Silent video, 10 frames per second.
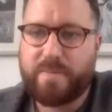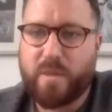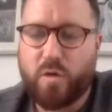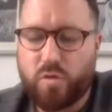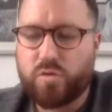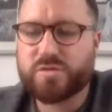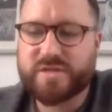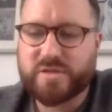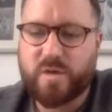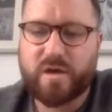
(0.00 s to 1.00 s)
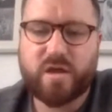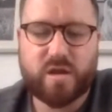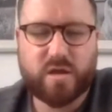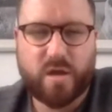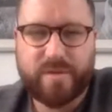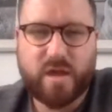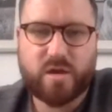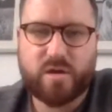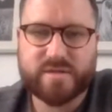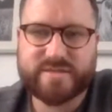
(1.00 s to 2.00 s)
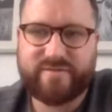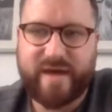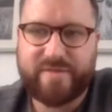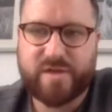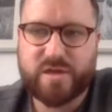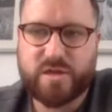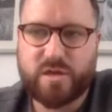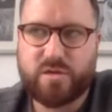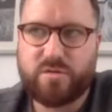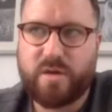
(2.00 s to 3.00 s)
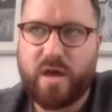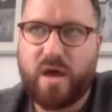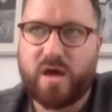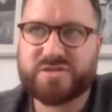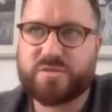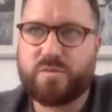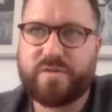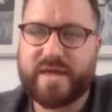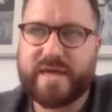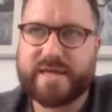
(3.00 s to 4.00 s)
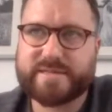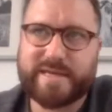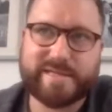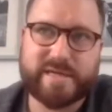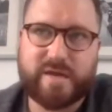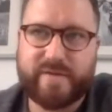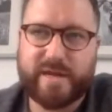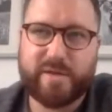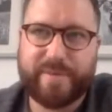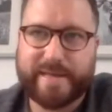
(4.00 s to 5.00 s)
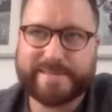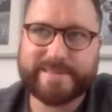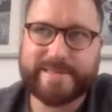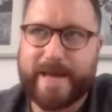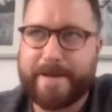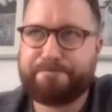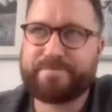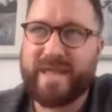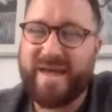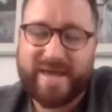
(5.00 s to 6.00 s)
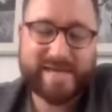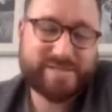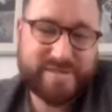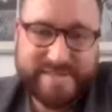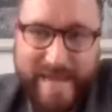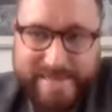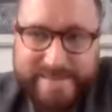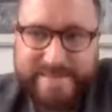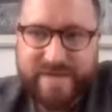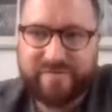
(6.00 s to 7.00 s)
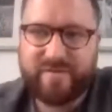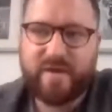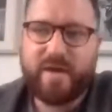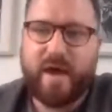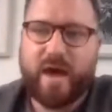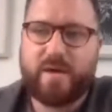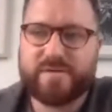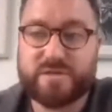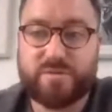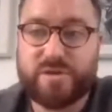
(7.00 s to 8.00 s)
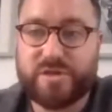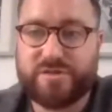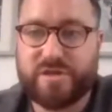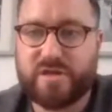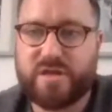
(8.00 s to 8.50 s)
or also as well kind of coming across the fact that you are someone that is kind of a little bit, I guess, sort of tentative, someone that